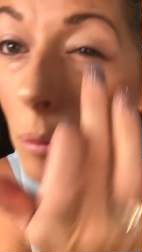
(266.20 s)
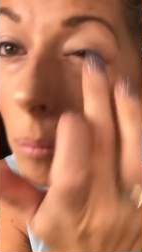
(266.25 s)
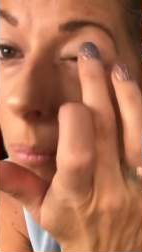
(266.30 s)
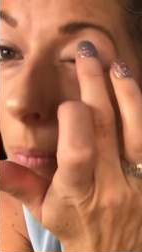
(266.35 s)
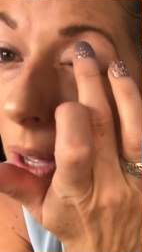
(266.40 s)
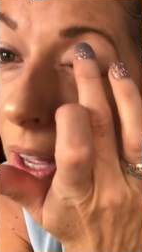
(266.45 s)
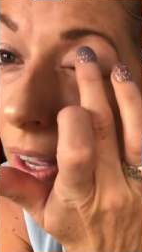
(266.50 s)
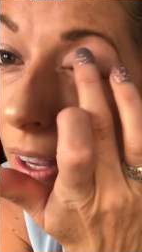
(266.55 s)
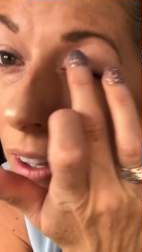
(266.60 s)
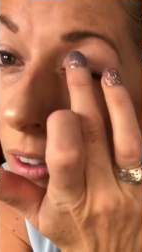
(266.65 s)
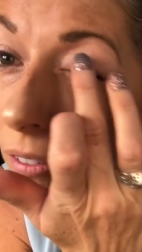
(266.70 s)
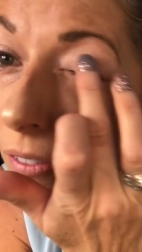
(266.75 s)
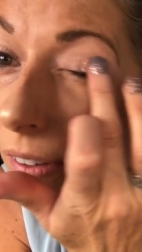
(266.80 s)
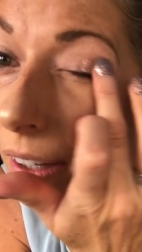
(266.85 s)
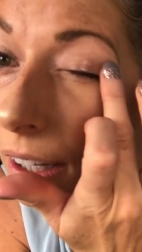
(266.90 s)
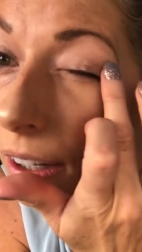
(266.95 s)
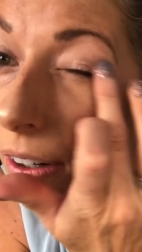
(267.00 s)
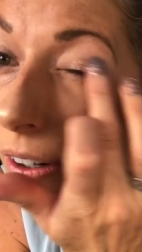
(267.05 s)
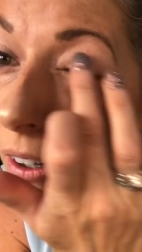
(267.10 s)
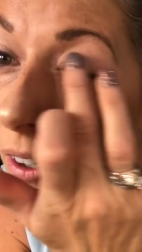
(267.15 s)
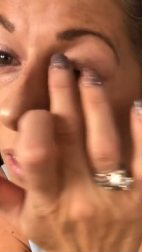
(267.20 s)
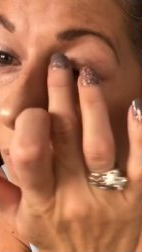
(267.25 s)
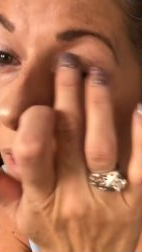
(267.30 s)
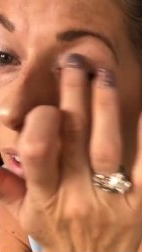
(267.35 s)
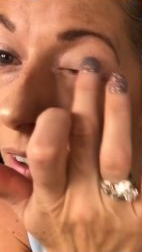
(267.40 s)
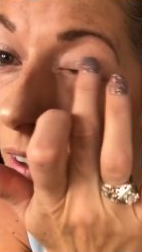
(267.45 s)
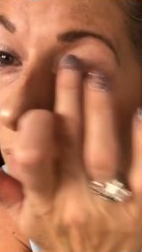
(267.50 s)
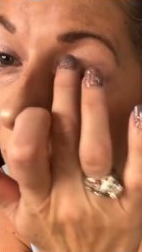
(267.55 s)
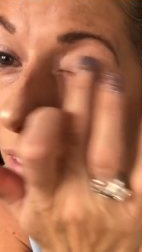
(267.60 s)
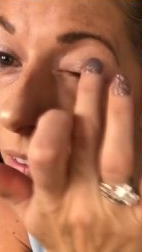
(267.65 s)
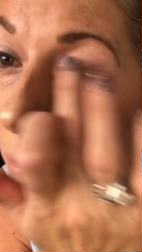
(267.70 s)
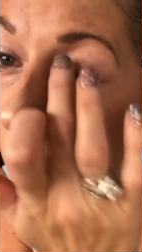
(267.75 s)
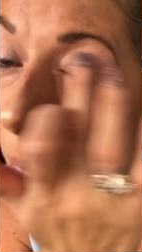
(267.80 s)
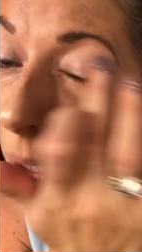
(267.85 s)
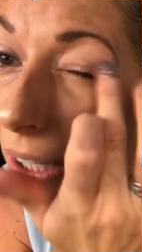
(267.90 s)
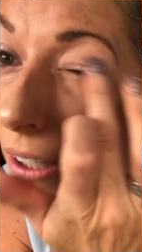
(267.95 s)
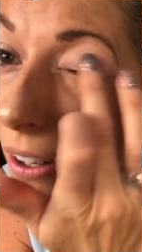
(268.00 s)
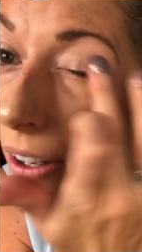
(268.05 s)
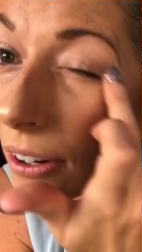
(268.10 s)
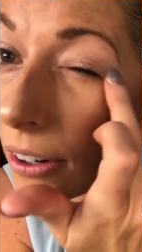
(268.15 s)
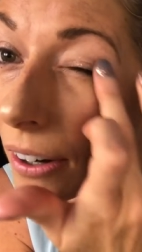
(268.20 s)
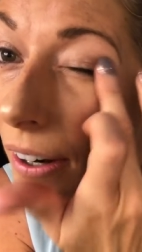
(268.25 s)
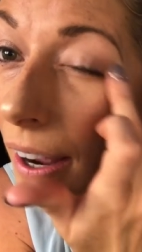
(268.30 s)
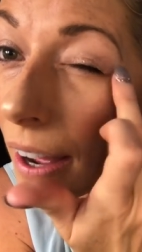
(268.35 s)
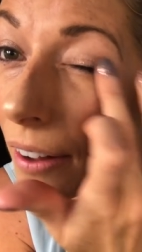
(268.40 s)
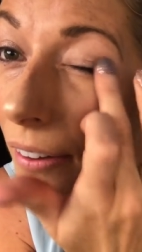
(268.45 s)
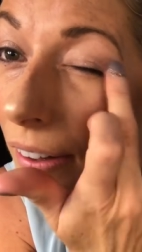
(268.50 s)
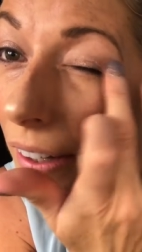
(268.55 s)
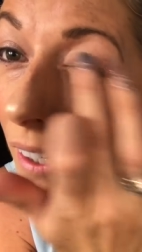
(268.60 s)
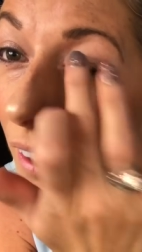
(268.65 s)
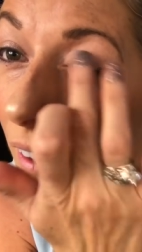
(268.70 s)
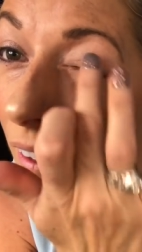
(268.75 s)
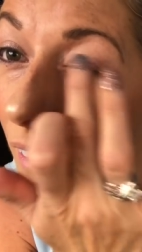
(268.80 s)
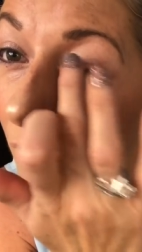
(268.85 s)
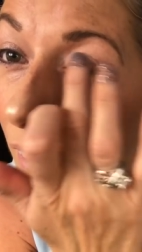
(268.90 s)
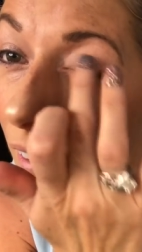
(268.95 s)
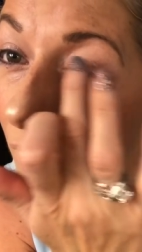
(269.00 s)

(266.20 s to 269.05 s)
my finger as my daughter Allie